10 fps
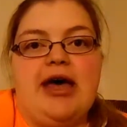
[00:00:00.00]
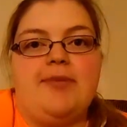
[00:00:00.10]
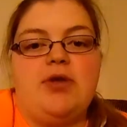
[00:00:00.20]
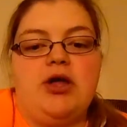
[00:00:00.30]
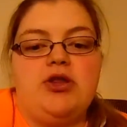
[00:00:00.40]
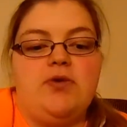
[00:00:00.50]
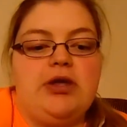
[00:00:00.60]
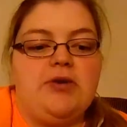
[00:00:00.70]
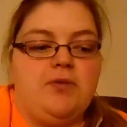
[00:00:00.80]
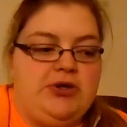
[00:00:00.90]
I'm not
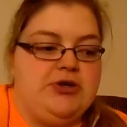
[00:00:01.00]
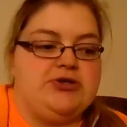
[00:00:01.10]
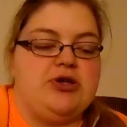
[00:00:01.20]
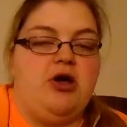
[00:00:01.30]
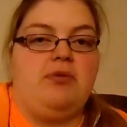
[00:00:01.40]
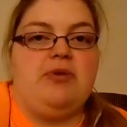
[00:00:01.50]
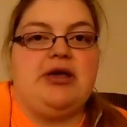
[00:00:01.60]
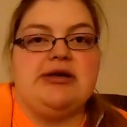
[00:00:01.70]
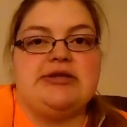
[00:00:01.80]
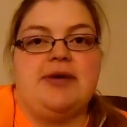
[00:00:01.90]
doing Winter Song
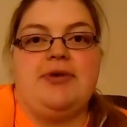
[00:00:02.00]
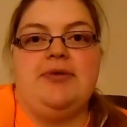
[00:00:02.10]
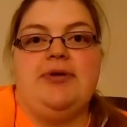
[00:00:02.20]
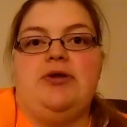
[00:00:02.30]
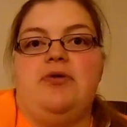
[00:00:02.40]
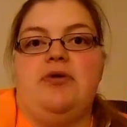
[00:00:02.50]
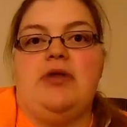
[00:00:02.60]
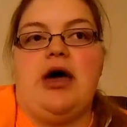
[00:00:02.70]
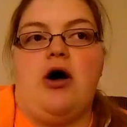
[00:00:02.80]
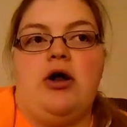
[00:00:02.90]
because I'm gonna be
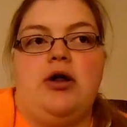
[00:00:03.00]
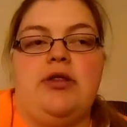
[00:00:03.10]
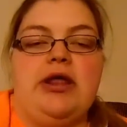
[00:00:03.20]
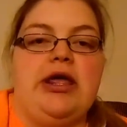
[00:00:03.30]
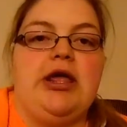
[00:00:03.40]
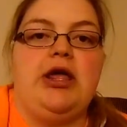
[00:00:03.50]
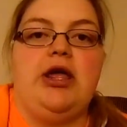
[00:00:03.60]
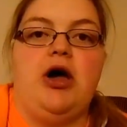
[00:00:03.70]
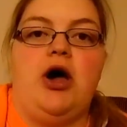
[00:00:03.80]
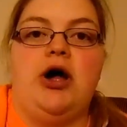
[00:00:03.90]
doing that on
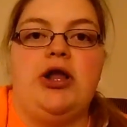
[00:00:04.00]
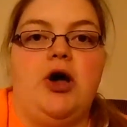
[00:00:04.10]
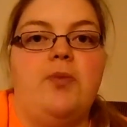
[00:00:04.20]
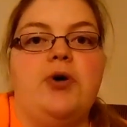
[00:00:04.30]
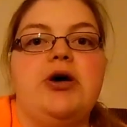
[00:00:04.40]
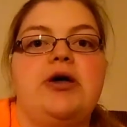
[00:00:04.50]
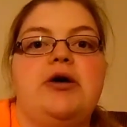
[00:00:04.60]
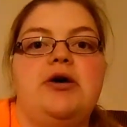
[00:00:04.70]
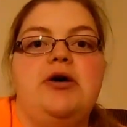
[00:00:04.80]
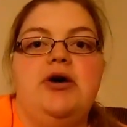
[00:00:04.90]
the audiobook
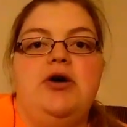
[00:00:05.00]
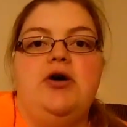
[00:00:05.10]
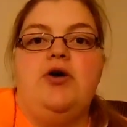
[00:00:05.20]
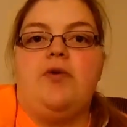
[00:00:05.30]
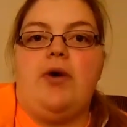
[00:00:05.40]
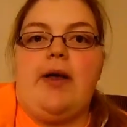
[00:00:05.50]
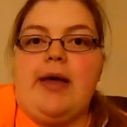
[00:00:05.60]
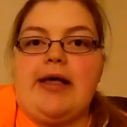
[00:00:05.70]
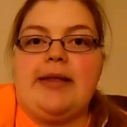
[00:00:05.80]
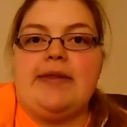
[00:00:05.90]

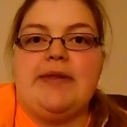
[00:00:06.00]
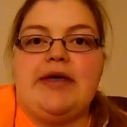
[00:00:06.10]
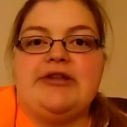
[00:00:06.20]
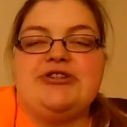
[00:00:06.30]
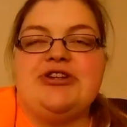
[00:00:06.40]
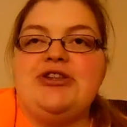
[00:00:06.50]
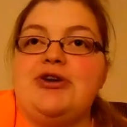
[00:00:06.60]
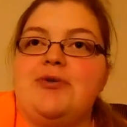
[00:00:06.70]
while I clean the kitchen.